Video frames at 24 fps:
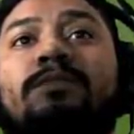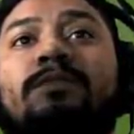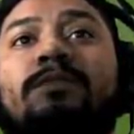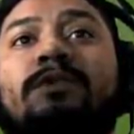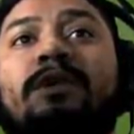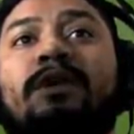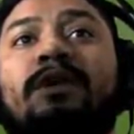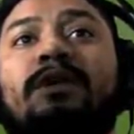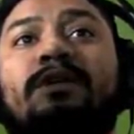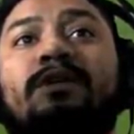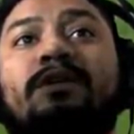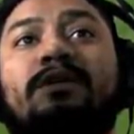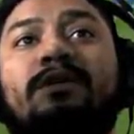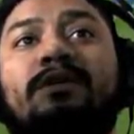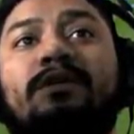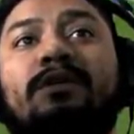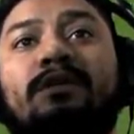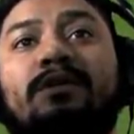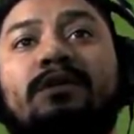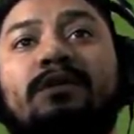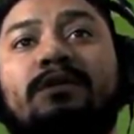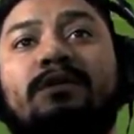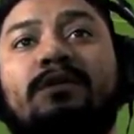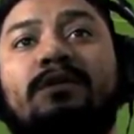Hey.
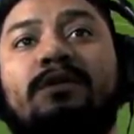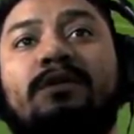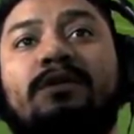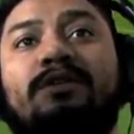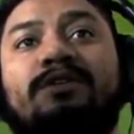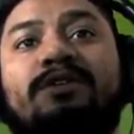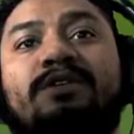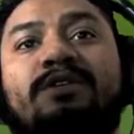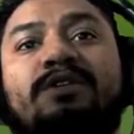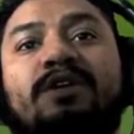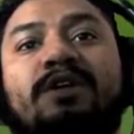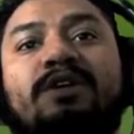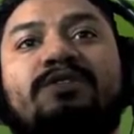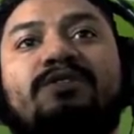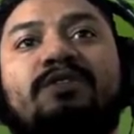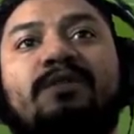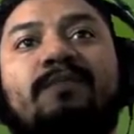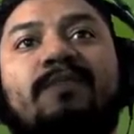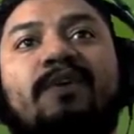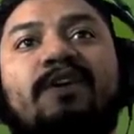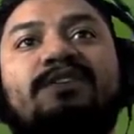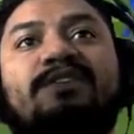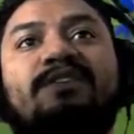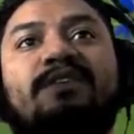She's also
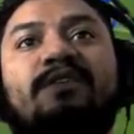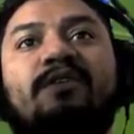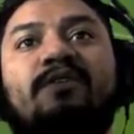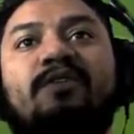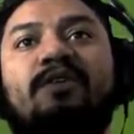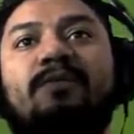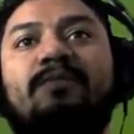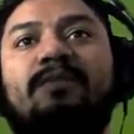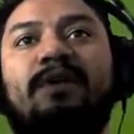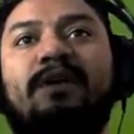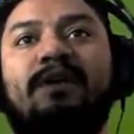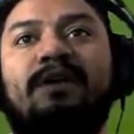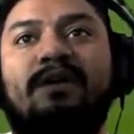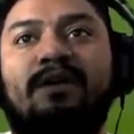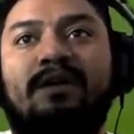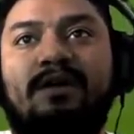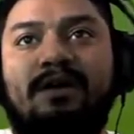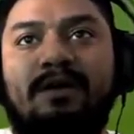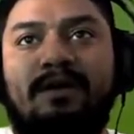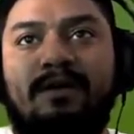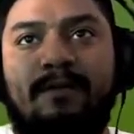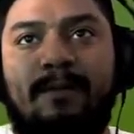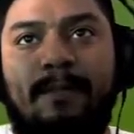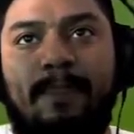a Barcelona player.
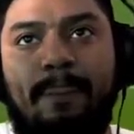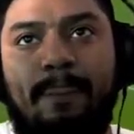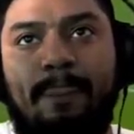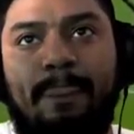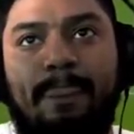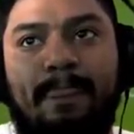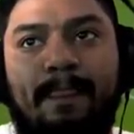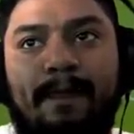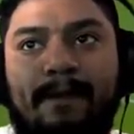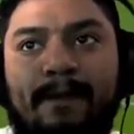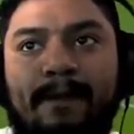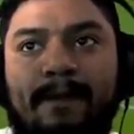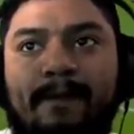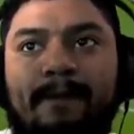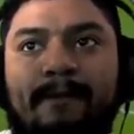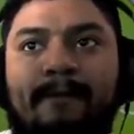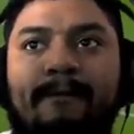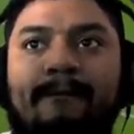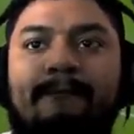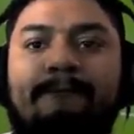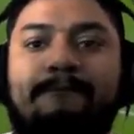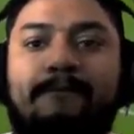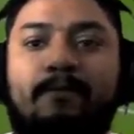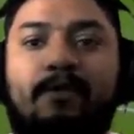
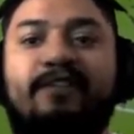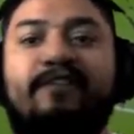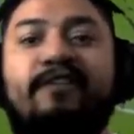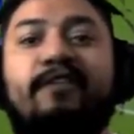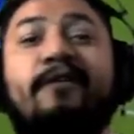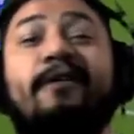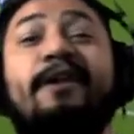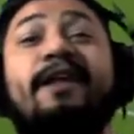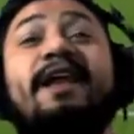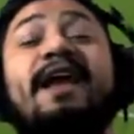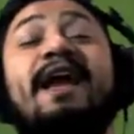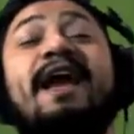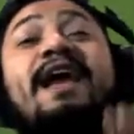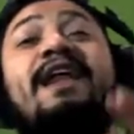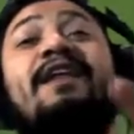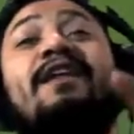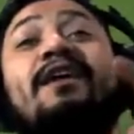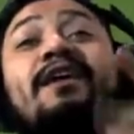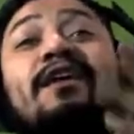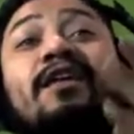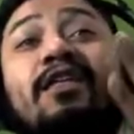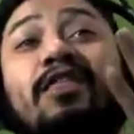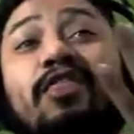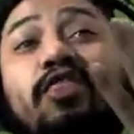We've already
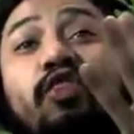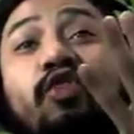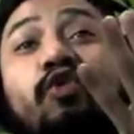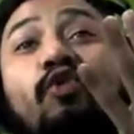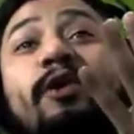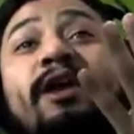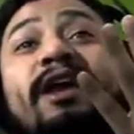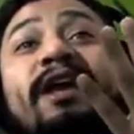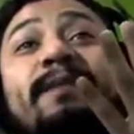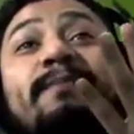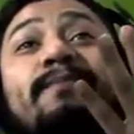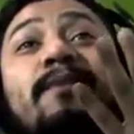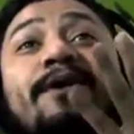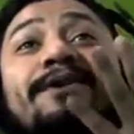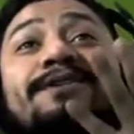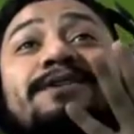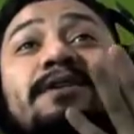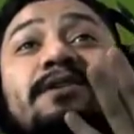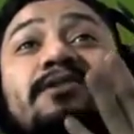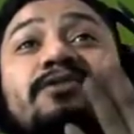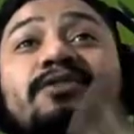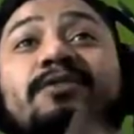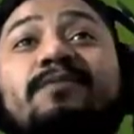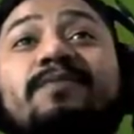had three
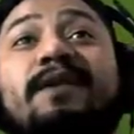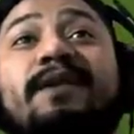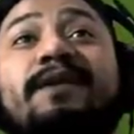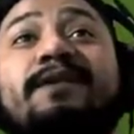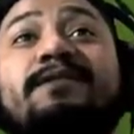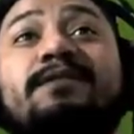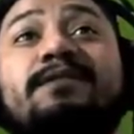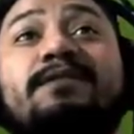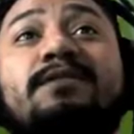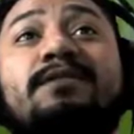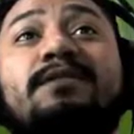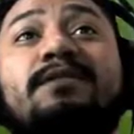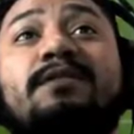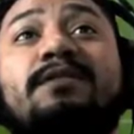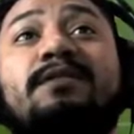Barcelona players.